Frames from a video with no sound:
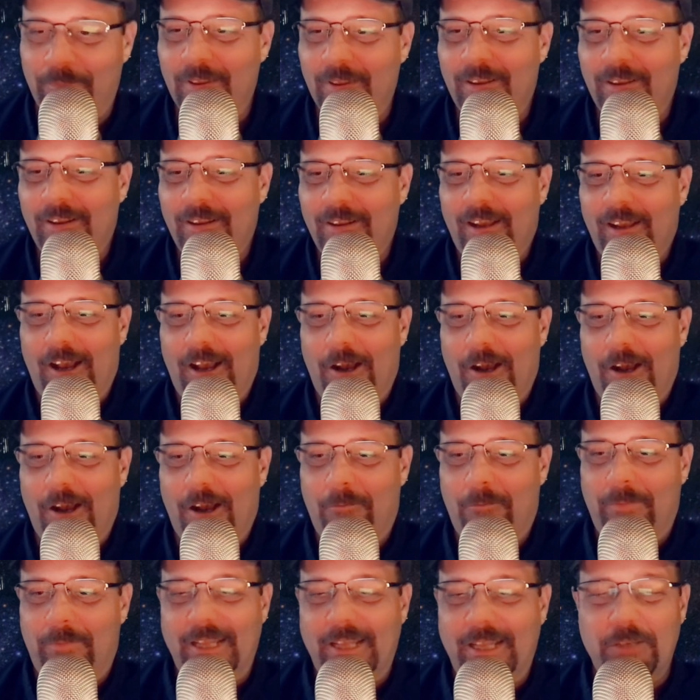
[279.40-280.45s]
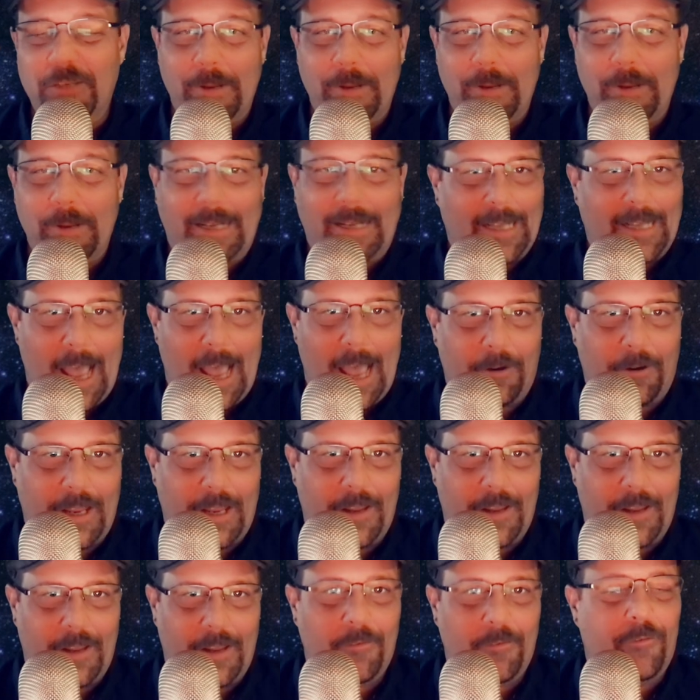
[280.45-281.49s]
Um, it's been cloudy
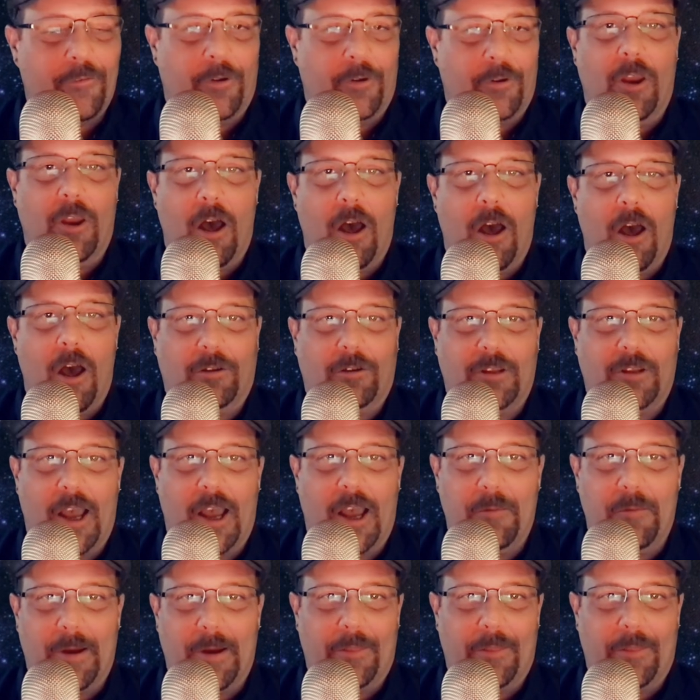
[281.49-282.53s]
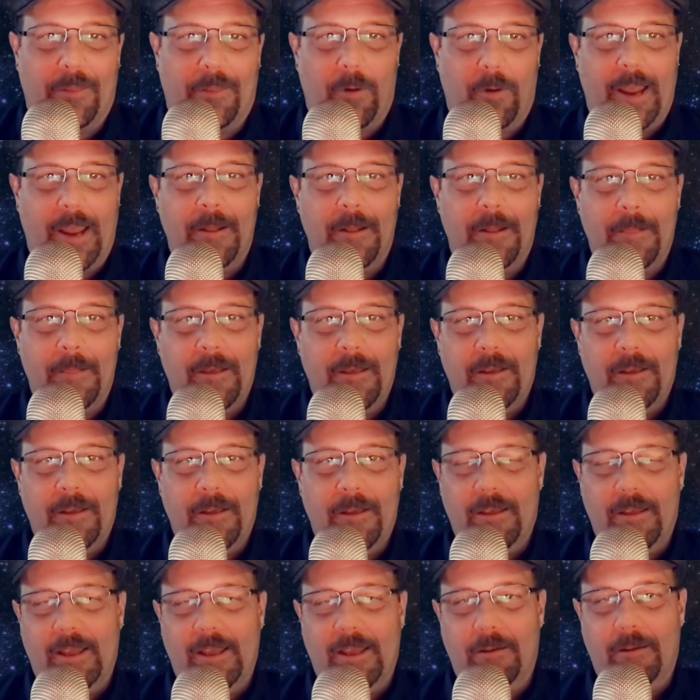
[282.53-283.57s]
for a long time, by the way.
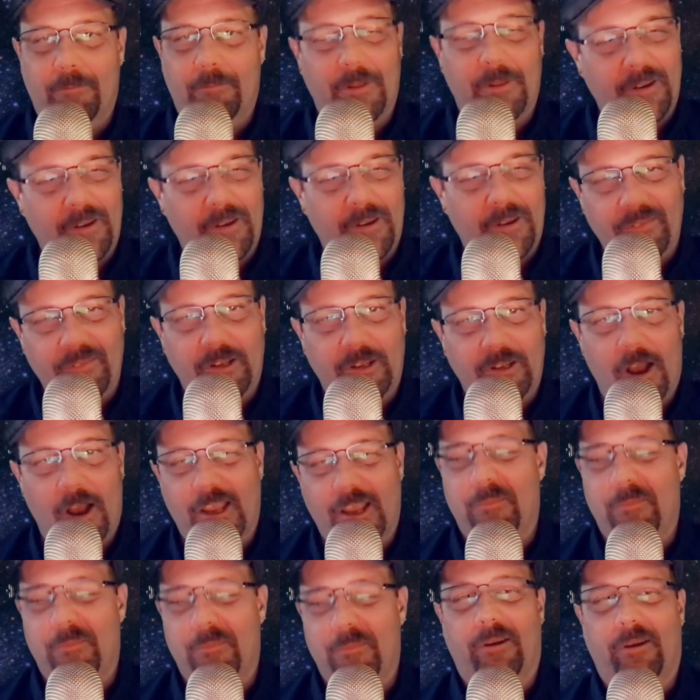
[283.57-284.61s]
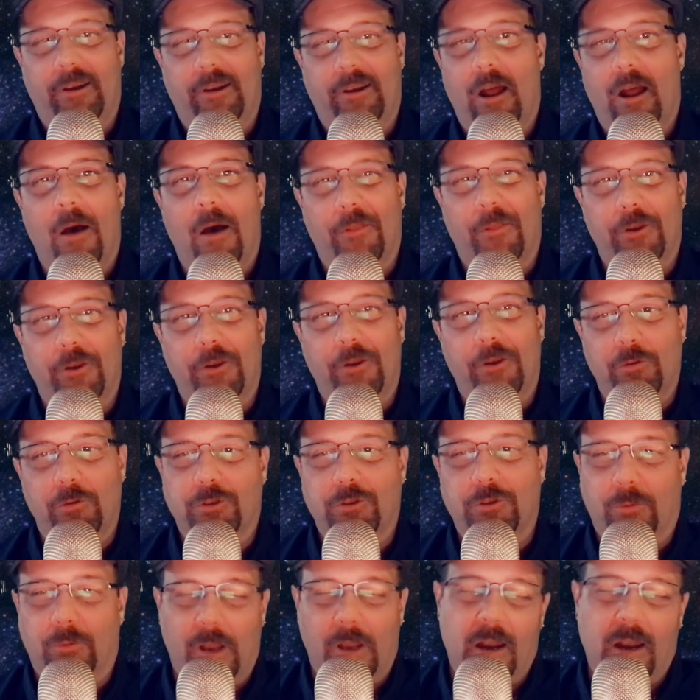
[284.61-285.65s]
And they're even talking about it on the news. So a
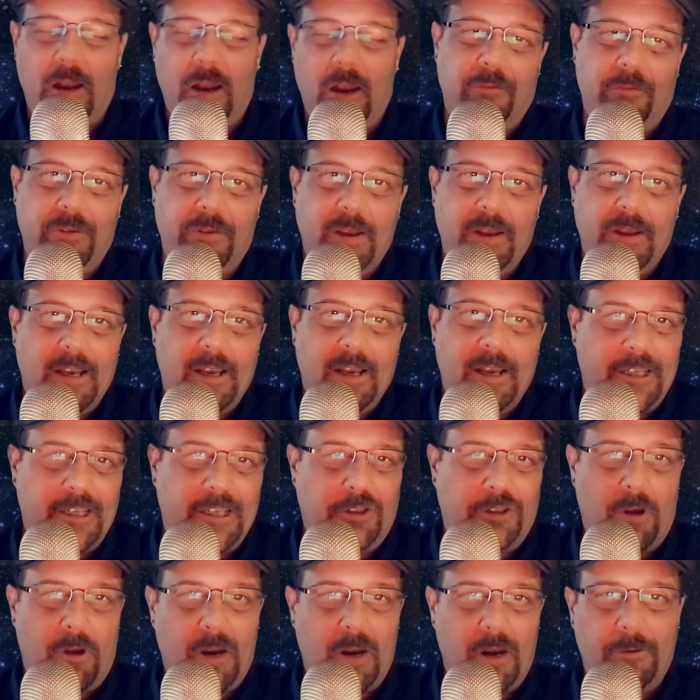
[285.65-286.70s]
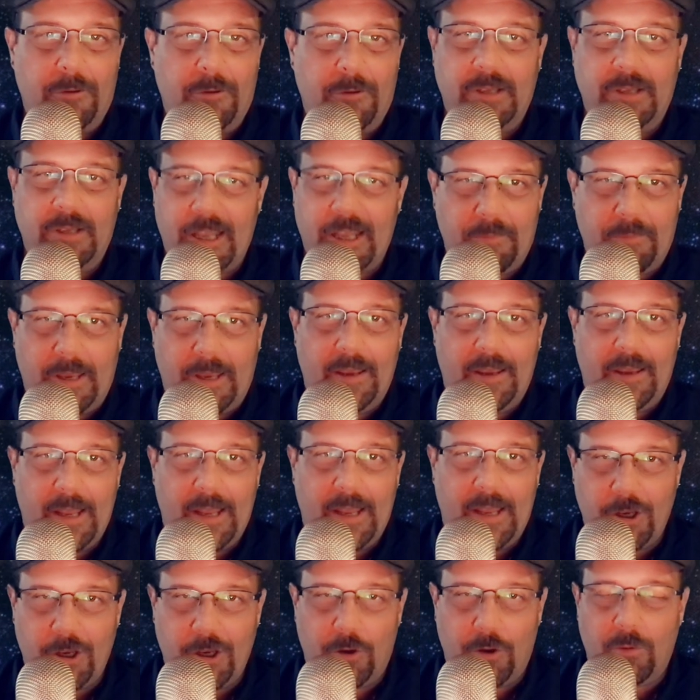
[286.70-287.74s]
lot of astronomers like me and
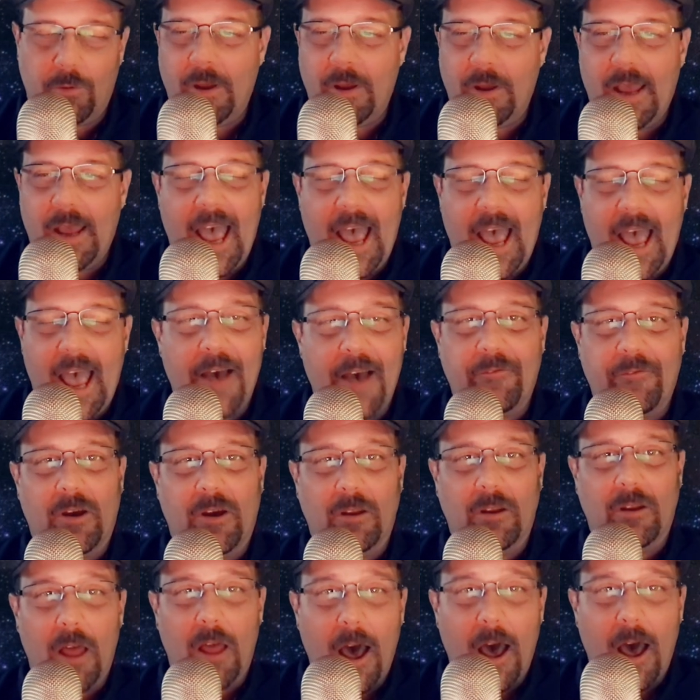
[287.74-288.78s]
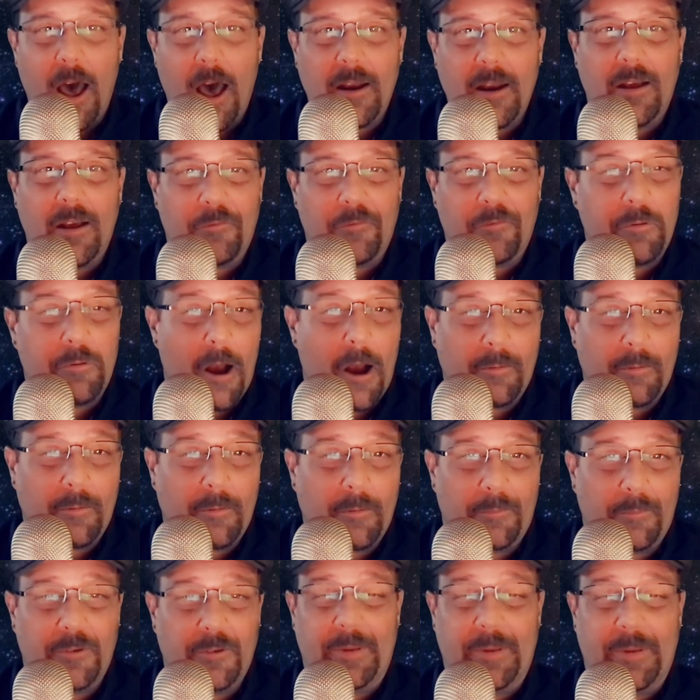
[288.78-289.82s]
you have a lot of
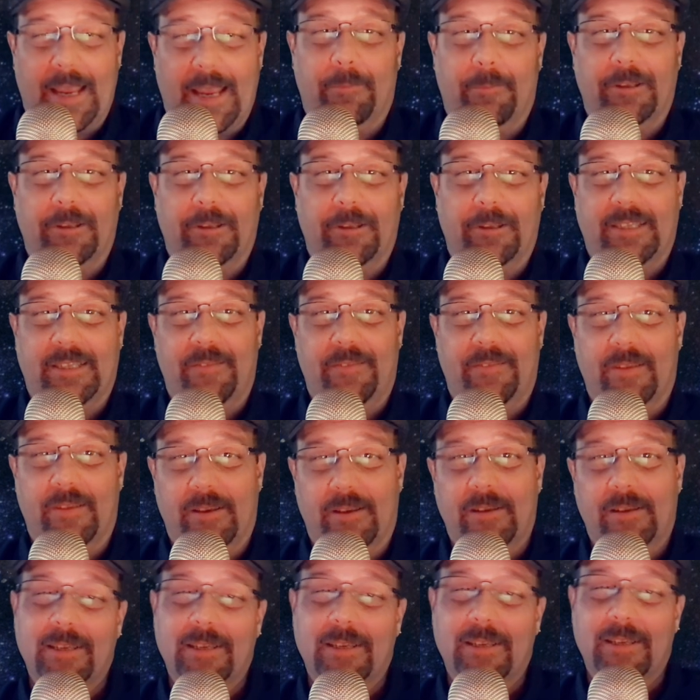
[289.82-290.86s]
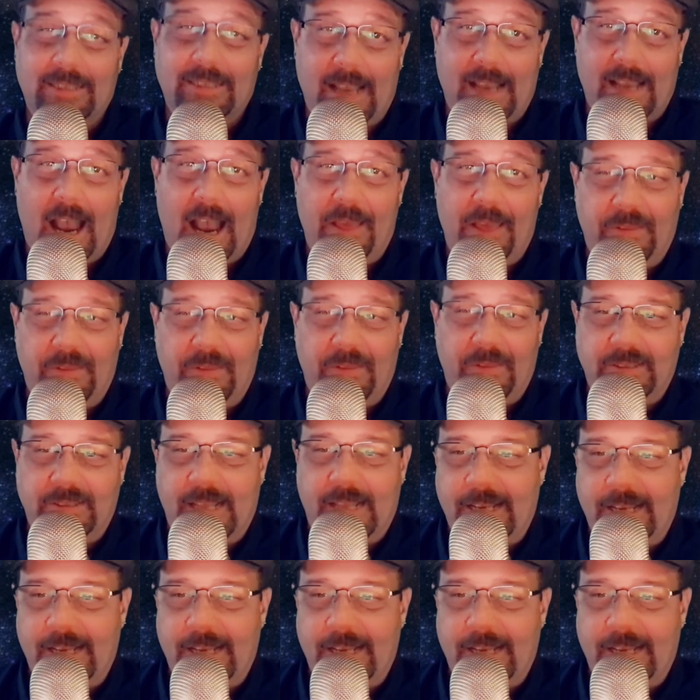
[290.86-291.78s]
problems being able to see the sky these days.